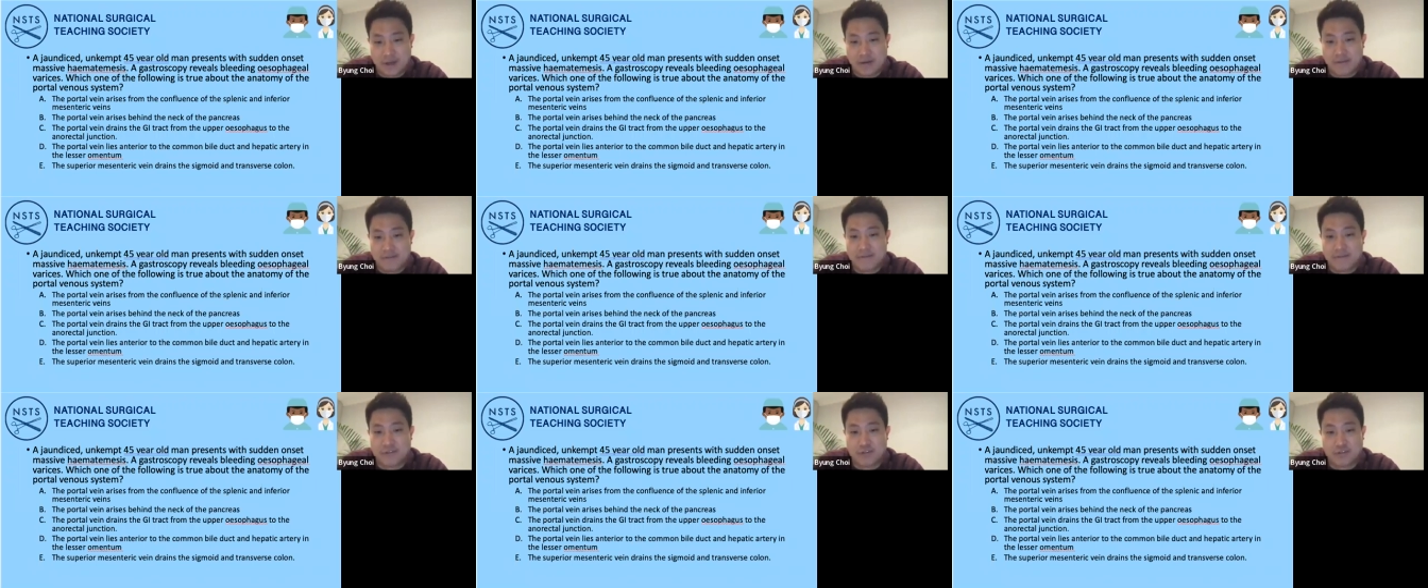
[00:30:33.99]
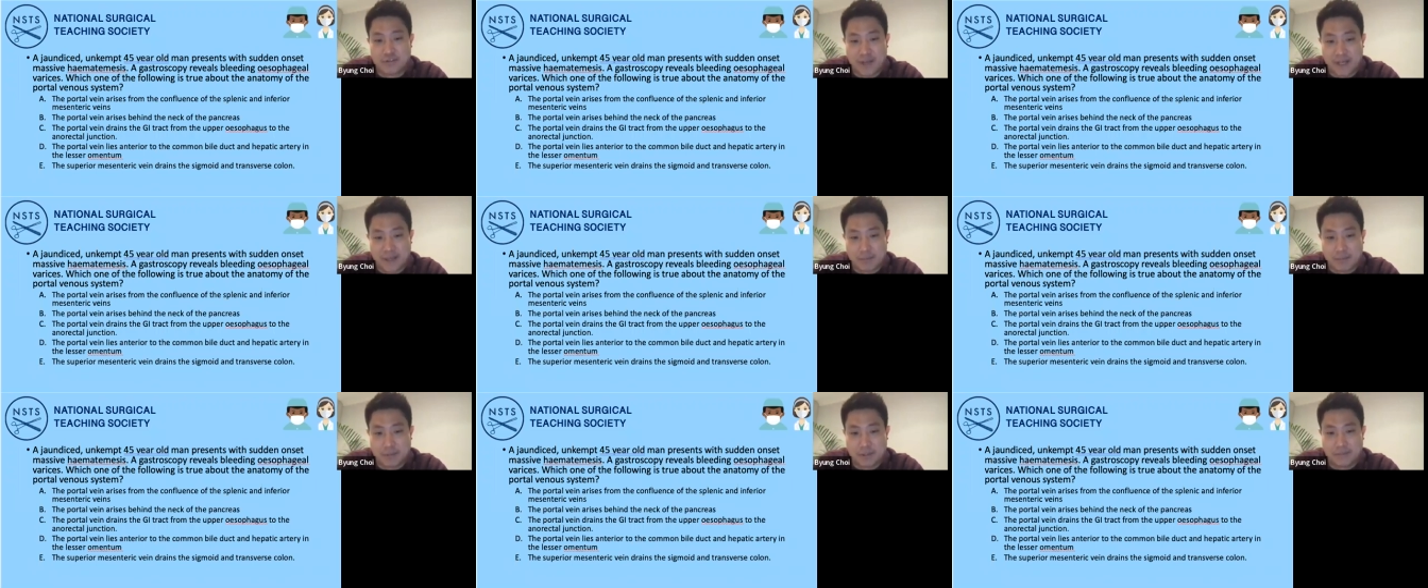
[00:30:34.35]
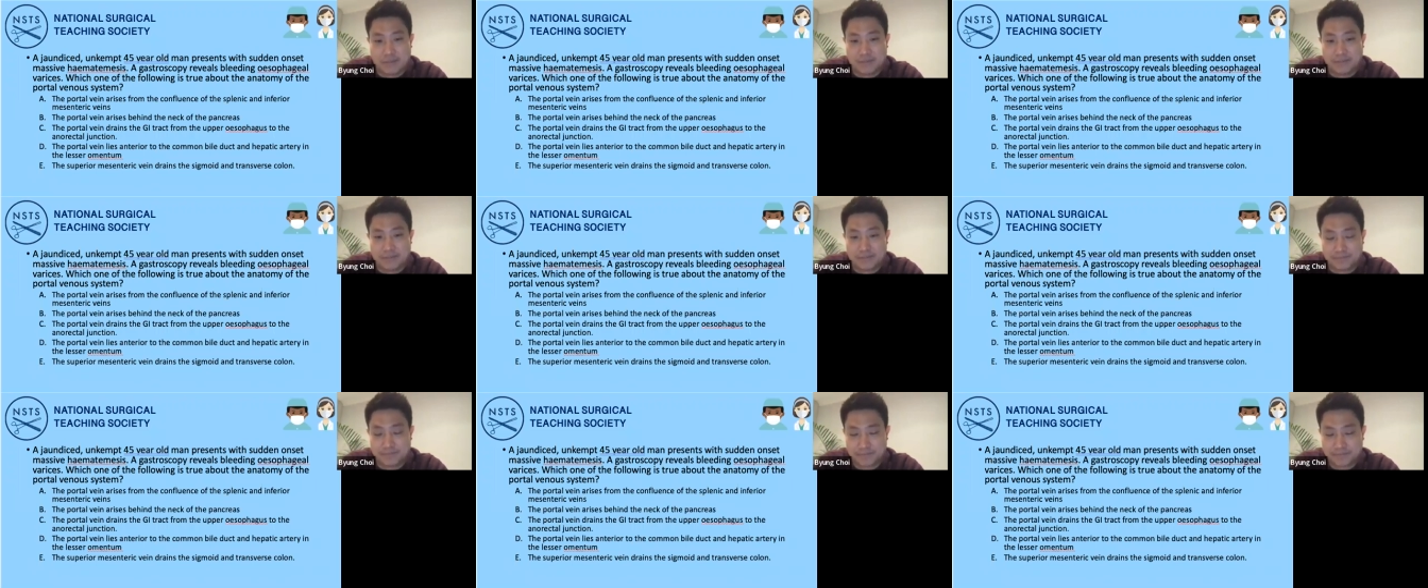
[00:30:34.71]

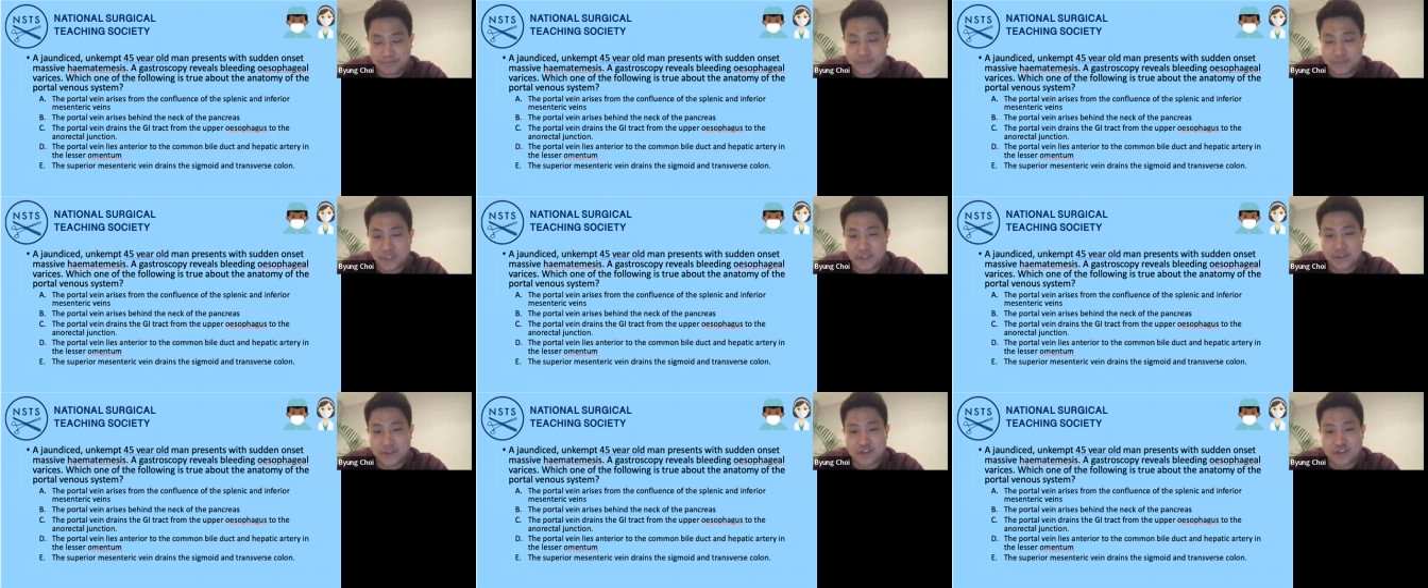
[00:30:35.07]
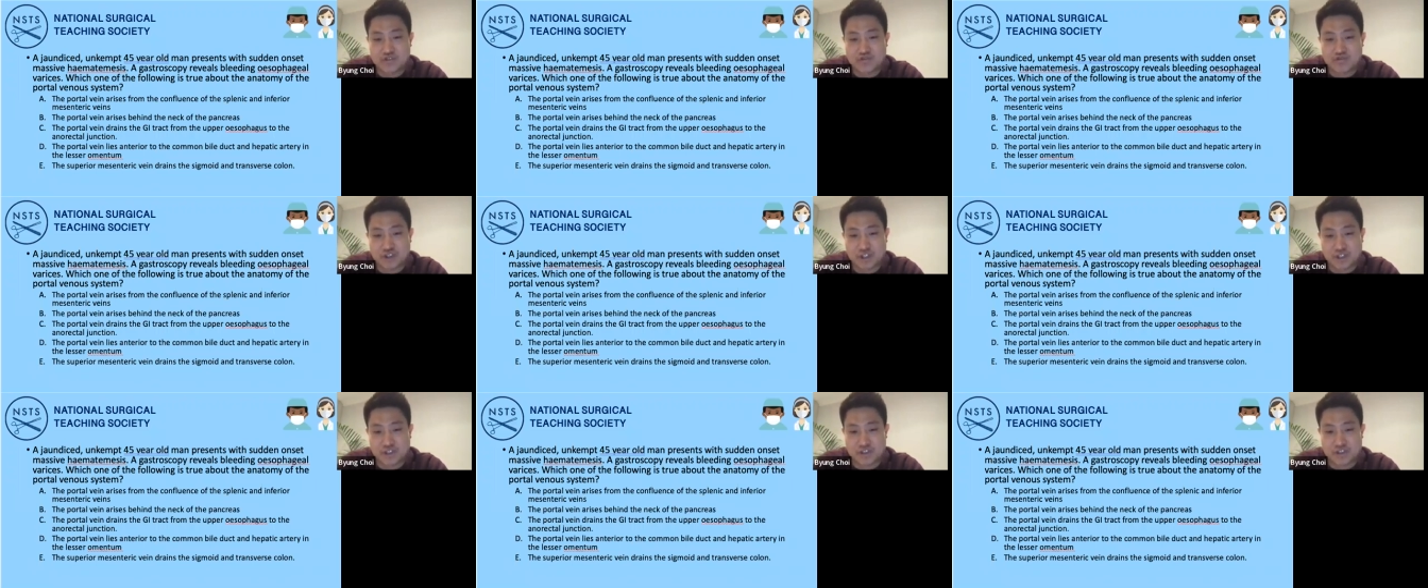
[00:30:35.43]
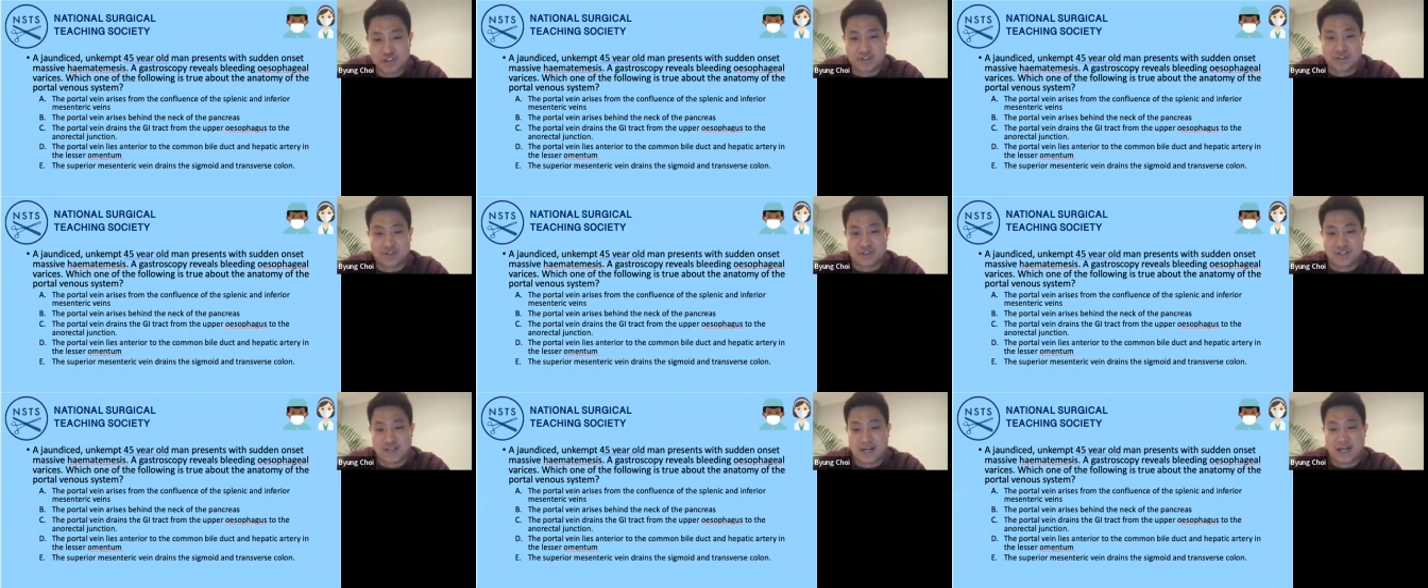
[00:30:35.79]
foramen and the
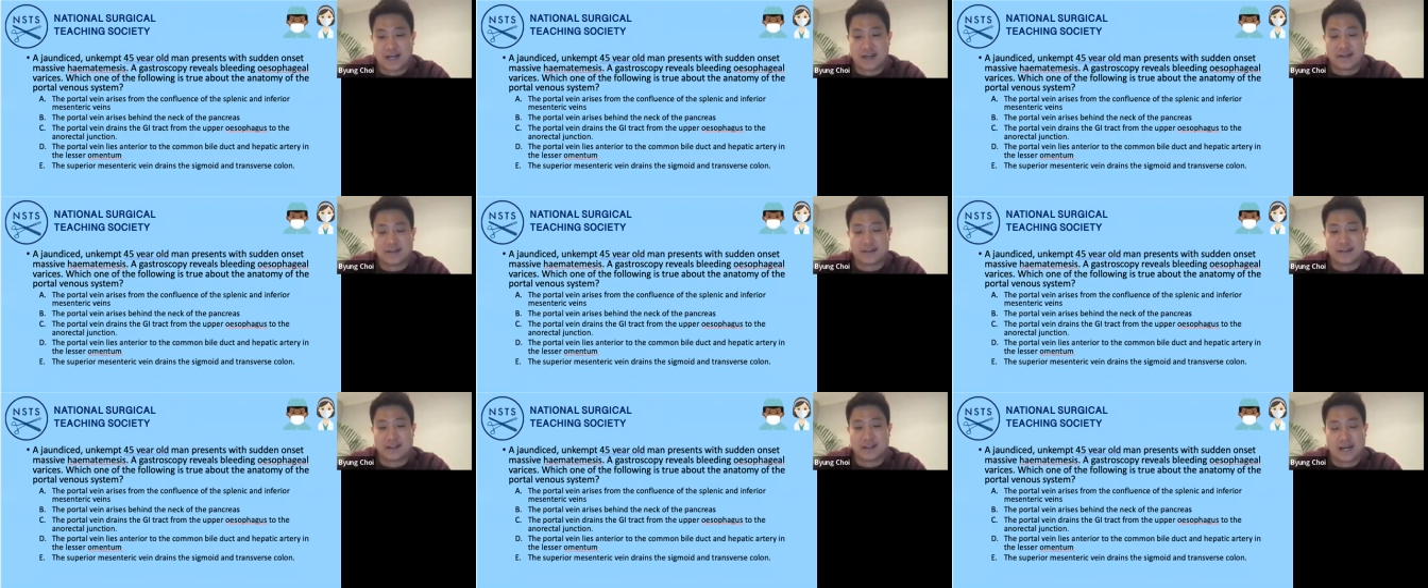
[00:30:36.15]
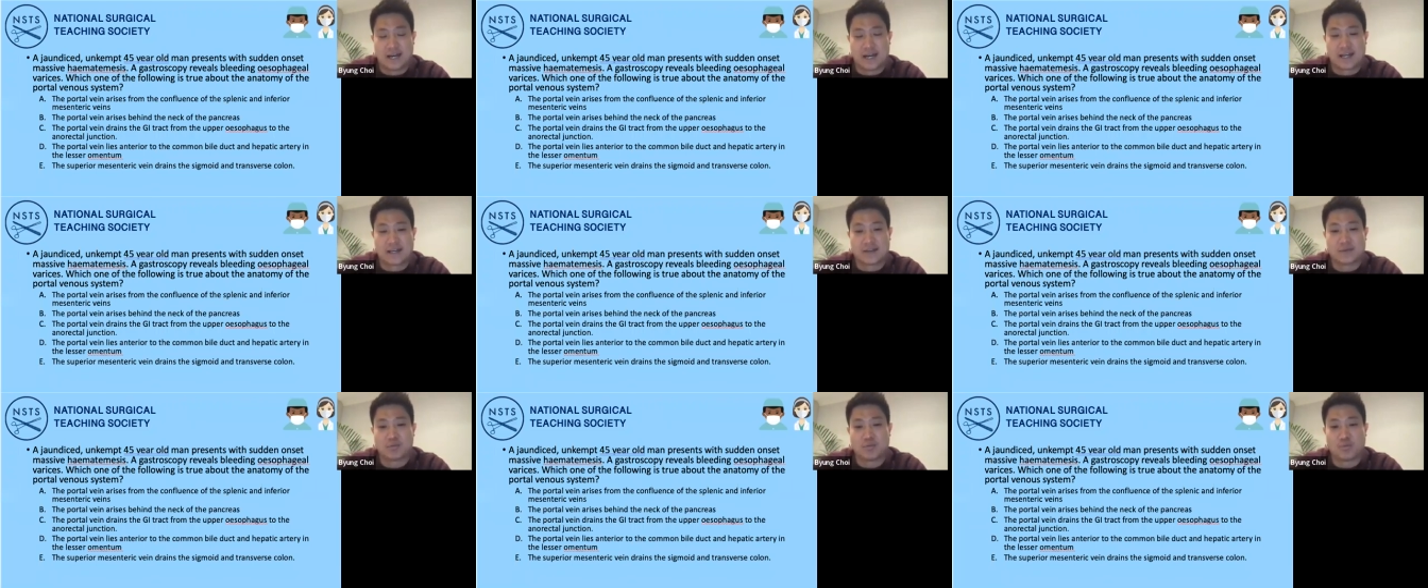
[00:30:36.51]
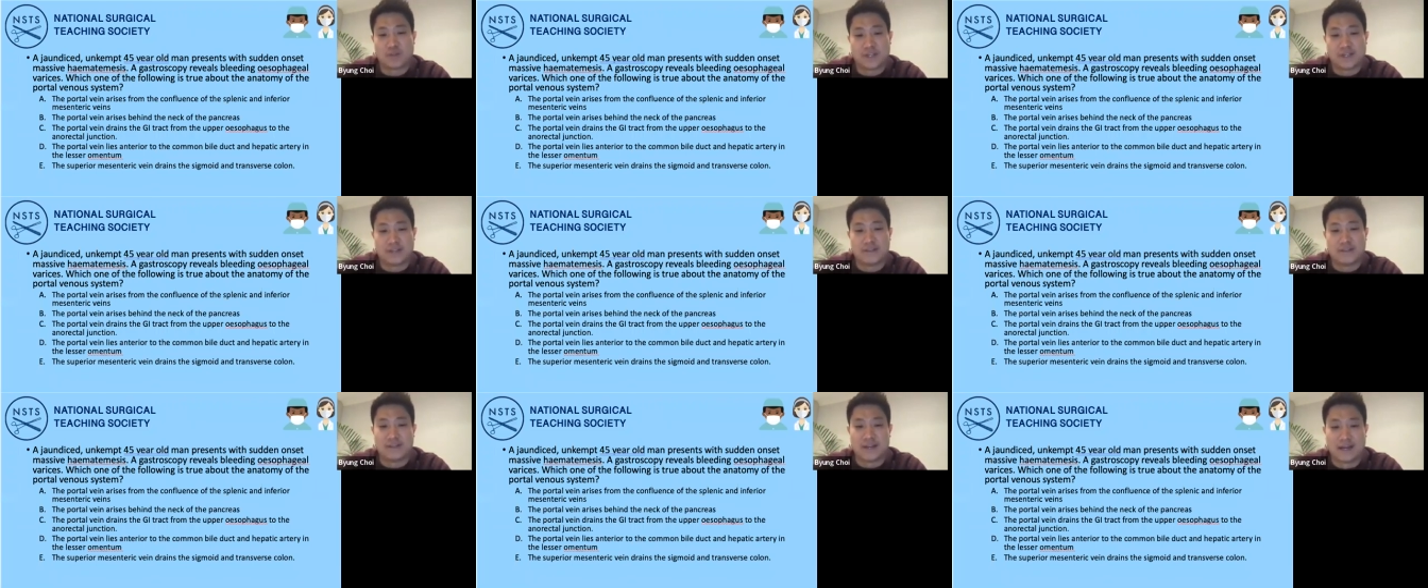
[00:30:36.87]
structures that lie
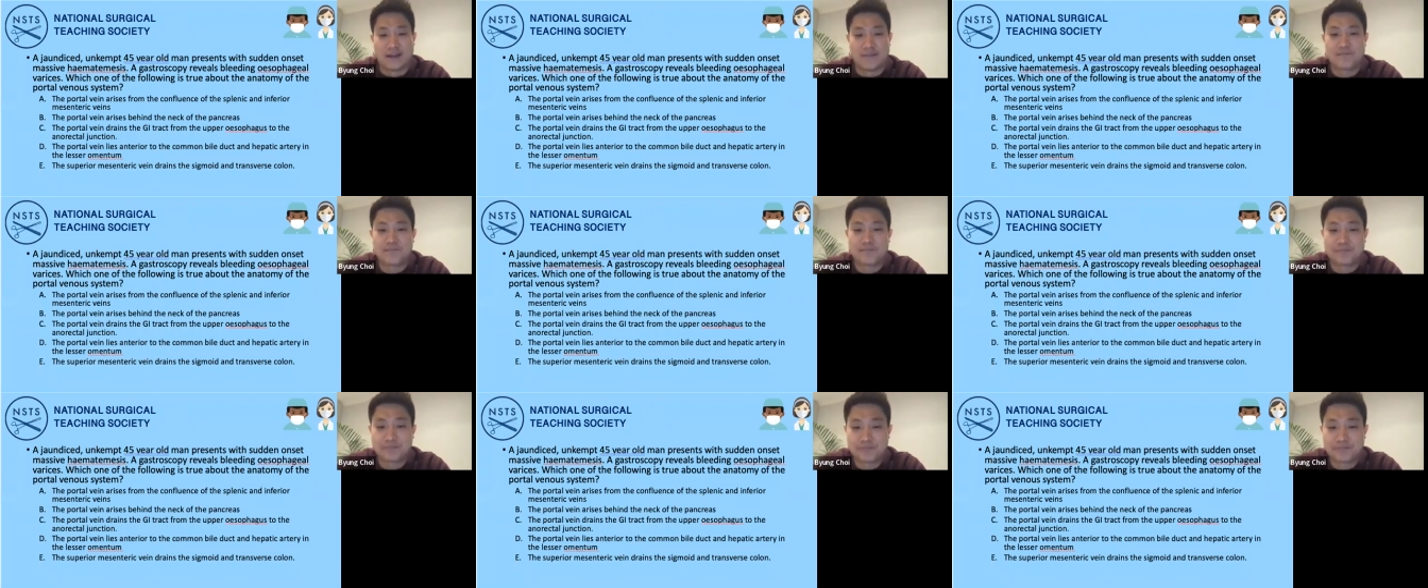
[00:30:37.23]
within that.